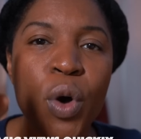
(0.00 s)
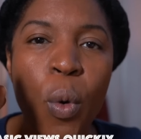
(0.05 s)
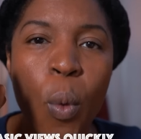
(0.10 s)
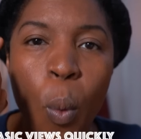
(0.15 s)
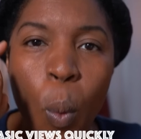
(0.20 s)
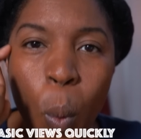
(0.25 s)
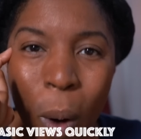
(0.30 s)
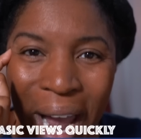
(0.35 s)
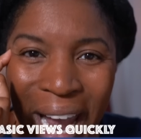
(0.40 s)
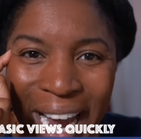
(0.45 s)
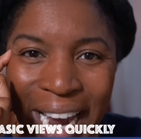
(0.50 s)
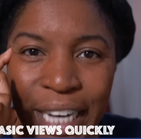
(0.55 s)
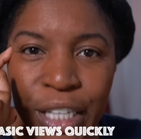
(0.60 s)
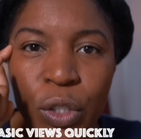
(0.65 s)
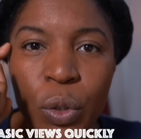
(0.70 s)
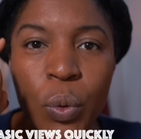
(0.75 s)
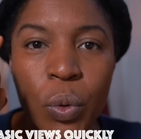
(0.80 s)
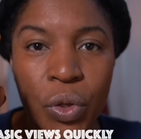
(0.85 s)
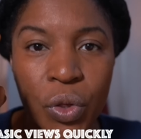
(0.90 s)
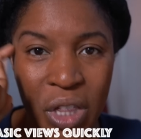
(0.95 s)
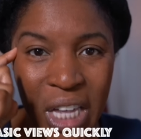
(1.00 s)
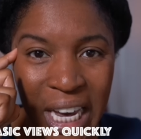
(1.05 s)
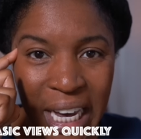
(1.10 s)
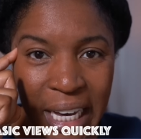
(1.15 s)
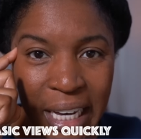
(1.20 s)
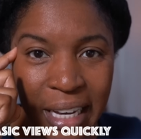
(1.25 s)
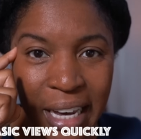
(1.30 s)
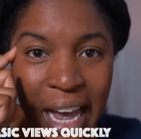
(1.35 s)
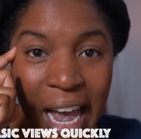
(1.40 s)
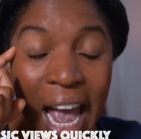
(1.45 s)
the way you
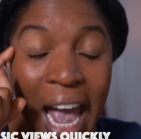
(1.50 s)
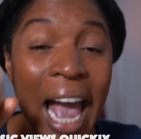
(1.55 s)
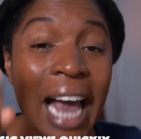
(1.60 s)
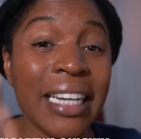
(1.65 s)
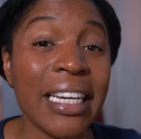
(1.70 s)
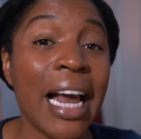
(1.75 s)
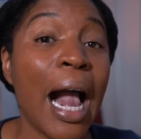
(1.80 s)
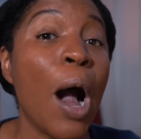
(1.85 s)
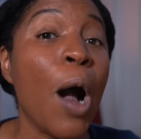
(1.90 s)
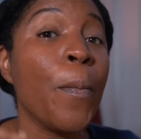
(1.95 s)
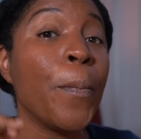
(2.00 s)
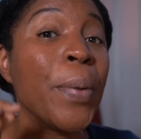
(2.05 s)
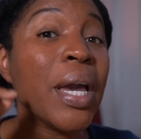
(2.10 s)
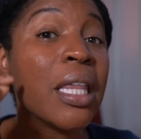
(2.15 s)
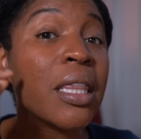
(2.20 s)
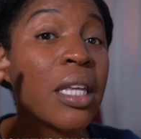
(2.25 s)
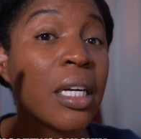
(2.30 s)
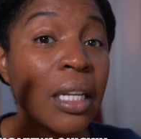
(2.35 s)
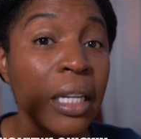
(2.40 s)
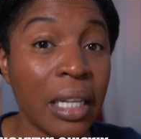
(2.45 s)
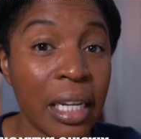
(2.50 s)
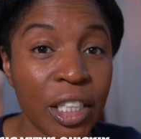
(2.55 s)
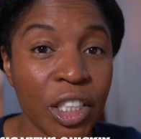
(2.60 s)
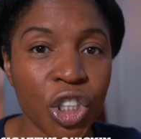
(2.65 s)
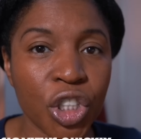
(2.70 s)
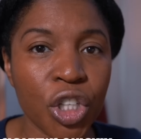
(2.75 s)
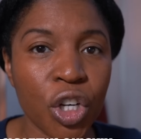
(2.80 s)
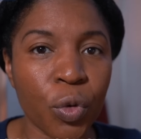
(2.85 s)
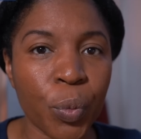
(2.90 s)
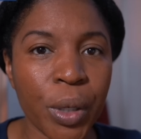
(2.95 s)
think and helping the
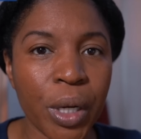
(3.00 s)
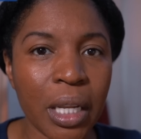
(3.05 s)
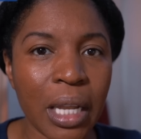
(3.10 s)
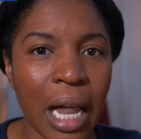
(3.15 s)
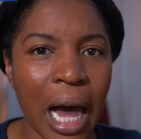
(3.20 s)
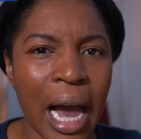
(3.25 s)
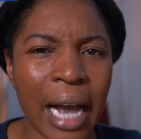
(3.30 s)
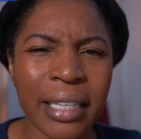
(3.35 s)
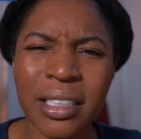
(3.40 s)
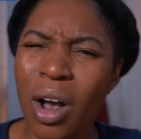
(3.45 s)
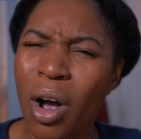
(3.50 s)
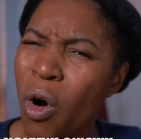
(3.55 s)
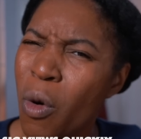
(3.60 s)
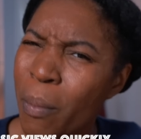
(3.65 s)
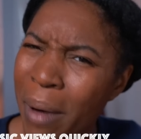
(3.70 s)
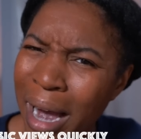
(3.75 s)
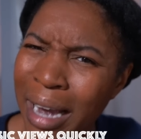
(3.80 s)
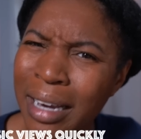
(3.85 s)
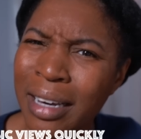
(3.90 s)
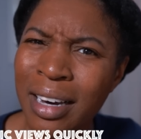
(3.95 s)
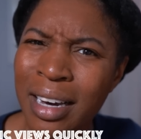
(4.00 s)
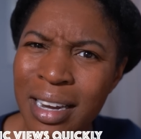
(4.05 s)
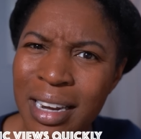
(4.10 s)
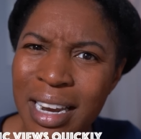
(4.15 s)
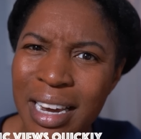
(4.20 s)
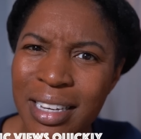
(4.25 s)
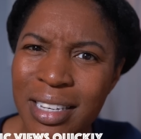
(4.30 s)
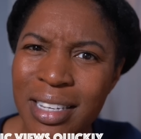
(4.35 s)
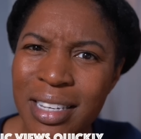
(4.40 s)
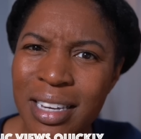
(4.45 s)
listener realize oh my
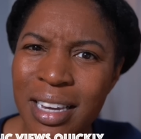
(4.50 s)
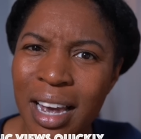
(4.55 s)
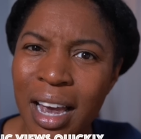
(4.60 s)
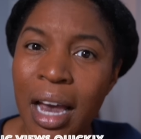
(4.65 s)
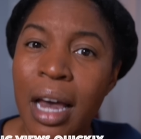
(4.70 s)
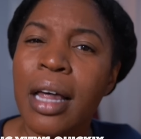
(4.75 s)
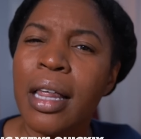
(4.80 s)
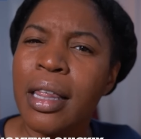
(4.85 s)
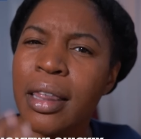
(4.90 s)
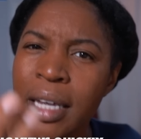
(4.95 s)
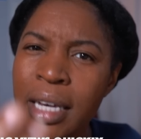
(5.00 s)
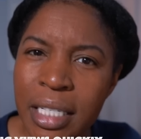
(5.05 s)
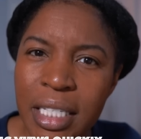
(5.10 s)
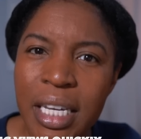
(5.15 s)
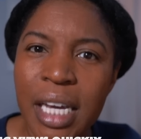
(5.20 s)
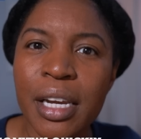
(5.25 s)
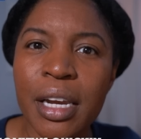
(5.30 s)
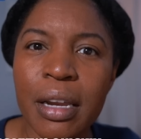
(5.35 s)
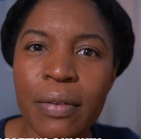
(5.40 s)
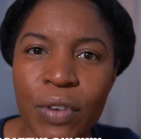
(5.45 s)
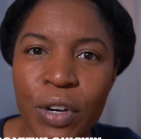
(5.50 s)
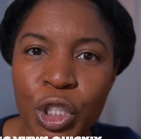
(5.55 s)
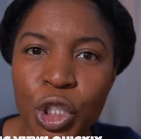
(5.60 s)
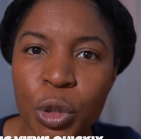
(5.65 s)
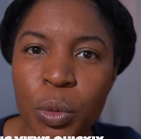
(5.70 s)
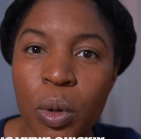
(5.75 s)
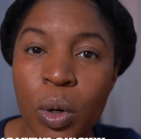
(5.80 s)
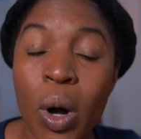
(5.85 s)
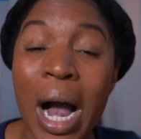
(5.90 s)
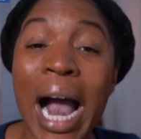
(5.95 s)
goodness, this
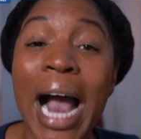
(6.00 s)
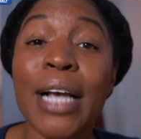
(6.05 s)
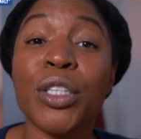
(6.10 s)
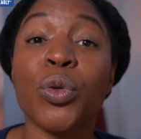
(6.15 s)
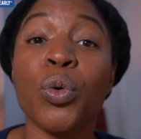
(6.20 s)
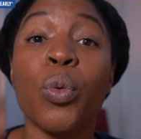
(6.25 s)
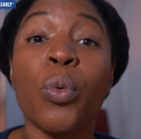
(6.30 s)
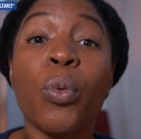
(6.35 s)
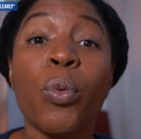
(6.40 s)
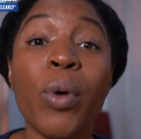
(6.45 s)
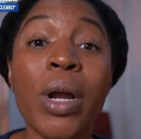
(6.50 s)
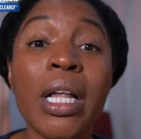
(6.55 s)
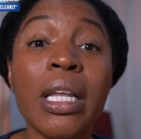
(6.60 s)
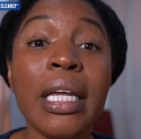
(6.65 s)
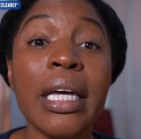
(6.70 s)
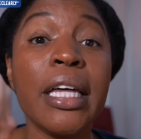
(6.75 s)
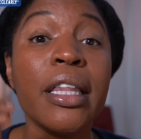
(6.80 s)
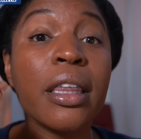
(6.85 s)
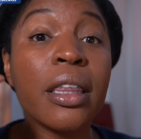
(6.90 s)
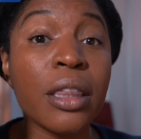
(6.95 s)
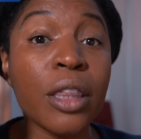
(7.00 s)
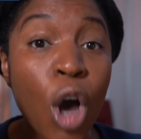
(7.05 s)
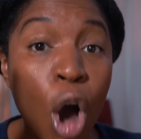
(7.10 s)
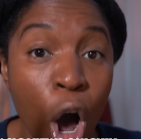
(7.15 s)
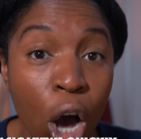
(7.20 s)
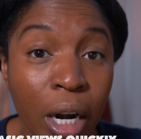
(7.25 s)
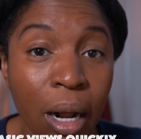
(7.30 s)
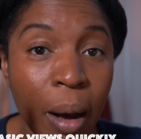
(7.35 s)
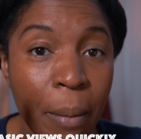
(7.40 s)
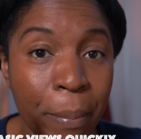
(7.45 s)
individual has really
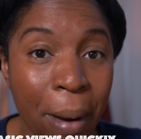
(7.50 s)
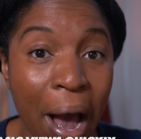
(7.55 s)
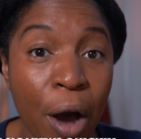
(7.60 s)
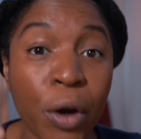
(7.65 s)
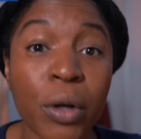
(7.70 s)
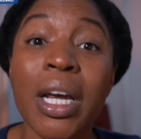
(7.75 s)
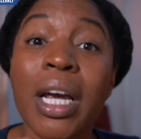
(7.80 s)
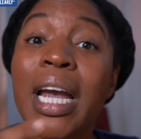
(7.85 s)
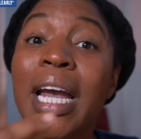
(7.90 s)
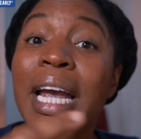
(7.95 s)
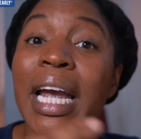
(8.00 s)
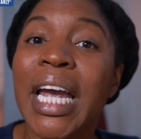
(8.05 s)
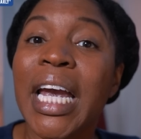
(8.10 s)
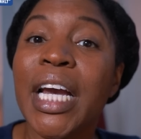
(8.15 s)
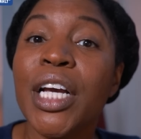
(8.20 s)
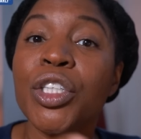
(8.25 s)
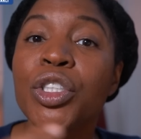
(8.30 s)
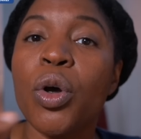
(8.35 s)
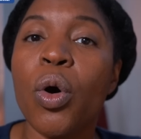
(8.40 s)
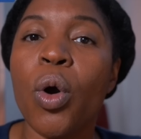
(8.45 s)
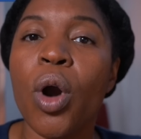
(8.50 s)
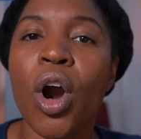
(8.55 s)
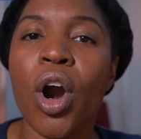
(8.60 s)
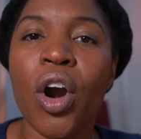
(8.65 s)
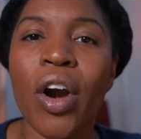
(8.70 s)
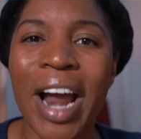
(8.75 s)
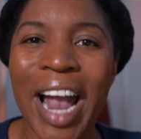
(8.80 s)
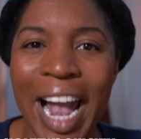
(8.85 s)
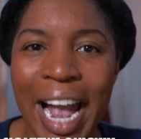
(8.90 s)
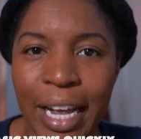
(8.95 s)
thought about his or
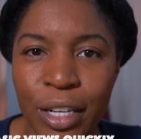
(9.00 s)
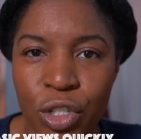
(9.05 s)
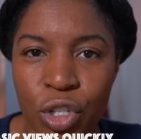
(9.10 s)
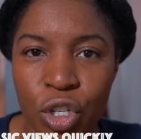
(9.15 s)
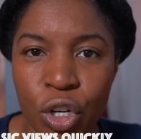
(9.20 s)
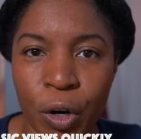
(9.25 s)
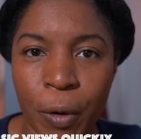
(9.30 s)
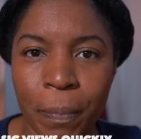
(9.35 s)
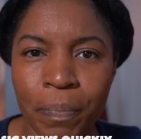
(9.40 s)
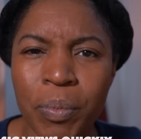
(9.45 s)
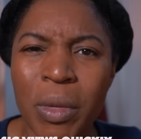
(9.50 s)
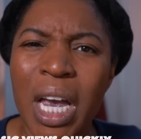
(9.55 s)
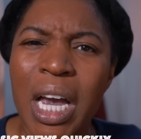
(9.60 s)
her answer.